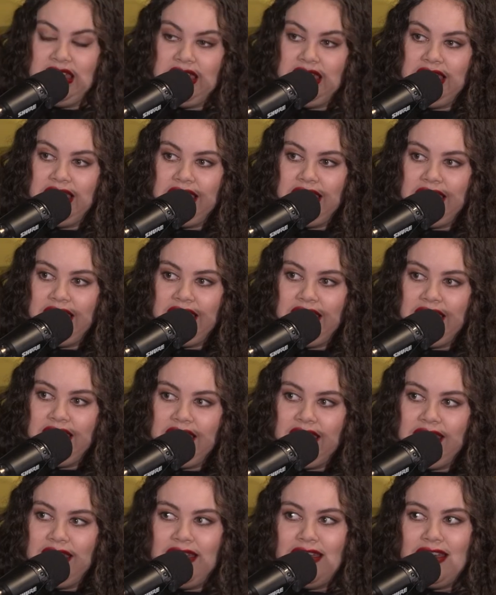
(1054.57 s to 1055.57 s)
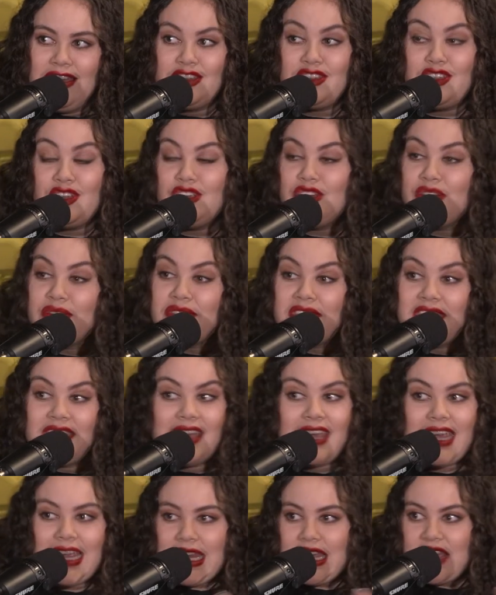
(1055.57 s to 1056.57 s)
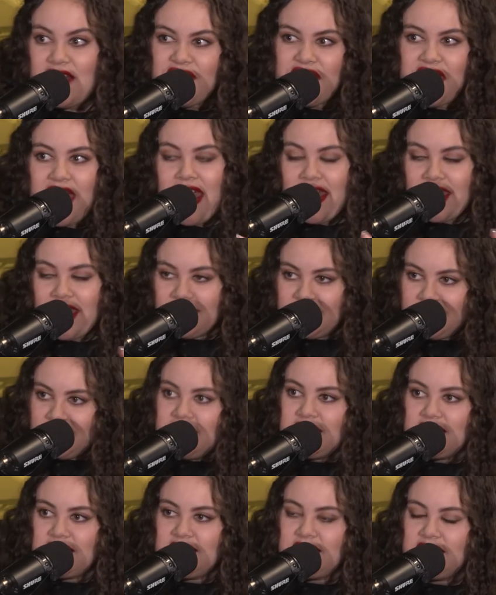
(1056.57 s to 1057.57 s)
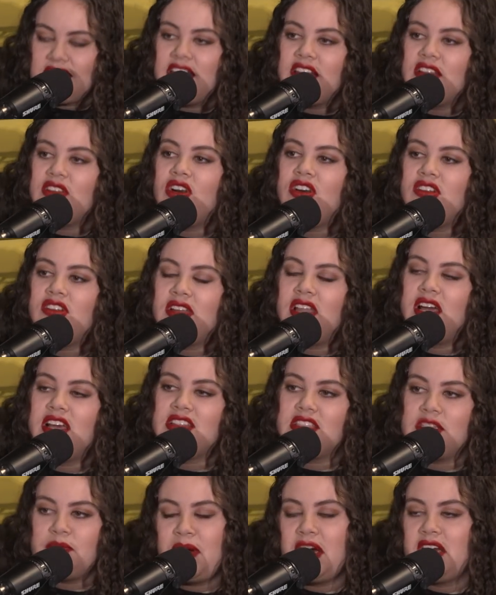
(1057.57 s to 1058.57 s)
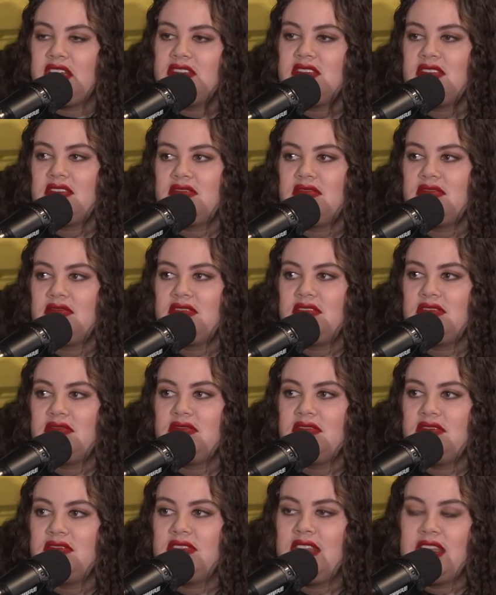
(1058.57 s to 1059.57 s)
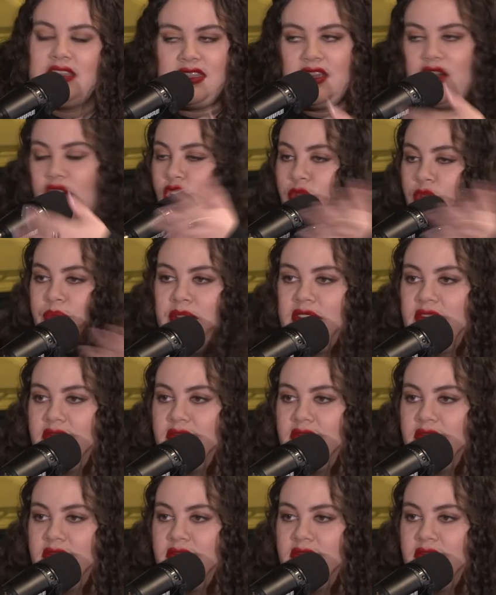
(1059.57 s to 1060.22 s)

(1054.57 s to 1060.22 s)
Yes. Do you think any of that exists in an online space? That's an open